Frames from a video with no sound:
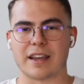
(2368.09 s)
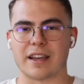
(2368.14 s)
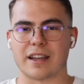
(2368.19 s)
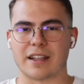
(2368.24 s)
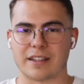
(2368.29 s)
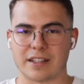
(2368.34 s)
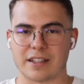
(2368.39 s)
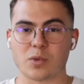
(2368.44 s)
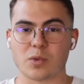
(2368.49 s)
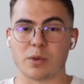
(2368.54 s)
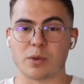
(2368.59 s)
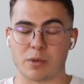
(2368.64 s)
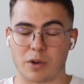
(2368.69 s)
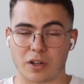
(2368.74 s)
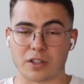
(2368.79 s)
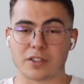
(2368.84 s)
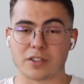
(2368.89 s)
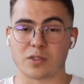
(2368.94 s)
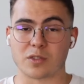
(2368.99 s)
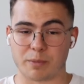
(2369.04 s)
This will
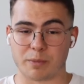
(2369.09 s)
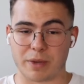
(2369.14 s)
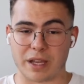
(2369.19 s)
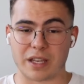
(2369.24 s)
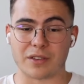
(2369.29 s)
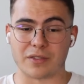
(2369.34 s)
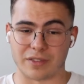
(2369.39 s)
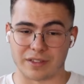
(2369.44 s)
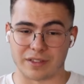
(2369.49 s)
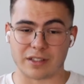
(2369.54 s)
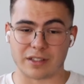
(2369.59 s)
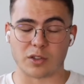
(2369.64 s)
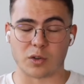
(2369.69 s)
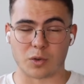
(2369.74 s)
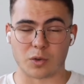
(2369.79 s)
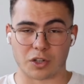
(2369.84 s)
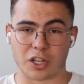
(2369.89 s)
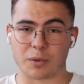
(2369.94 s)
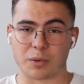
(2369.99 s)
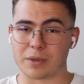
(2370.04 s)
also benefit the
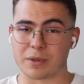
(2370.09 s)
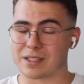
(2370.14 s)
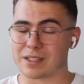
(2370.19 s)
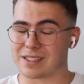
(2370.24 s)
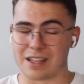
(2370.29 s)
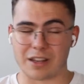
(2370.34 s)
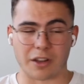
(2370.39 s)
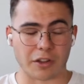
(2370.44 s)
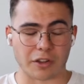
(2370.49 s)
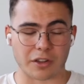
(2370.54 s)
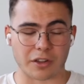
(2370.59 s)
tokenomics a lot.